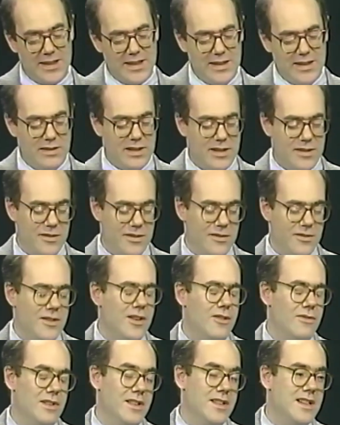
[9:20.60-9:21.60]
even though they're
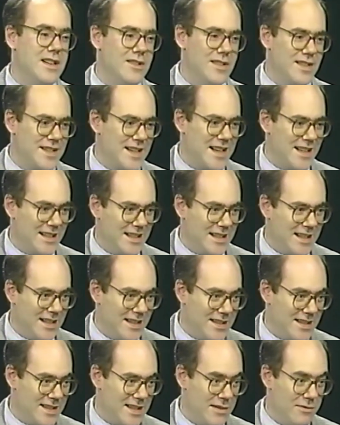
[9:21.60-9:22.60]
nowhere near as
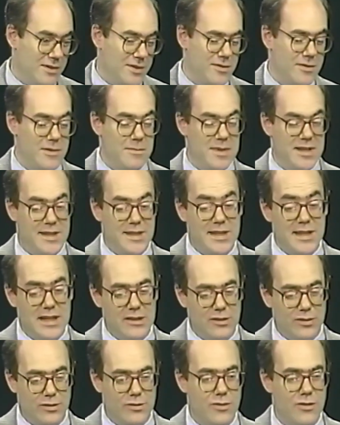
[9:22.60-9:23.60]
elegant as they once were. I mean,
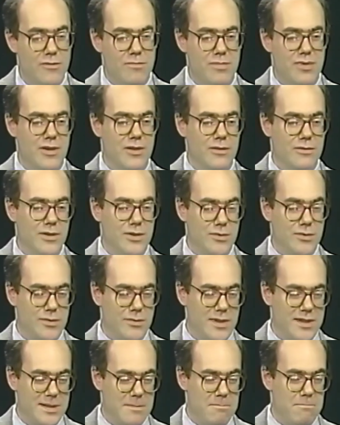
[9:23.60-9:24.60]
Siegel Cooper, which was
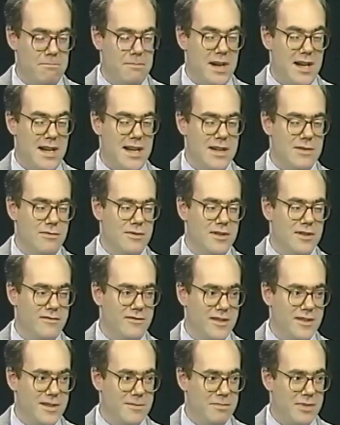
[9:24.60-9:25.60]
once a byword
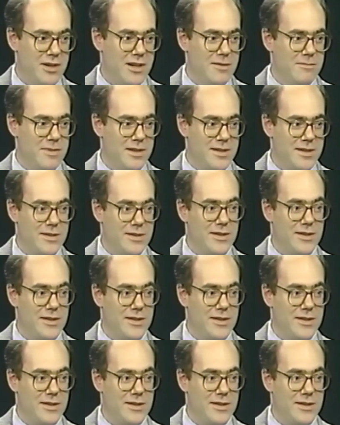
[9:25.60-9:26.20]
for department store.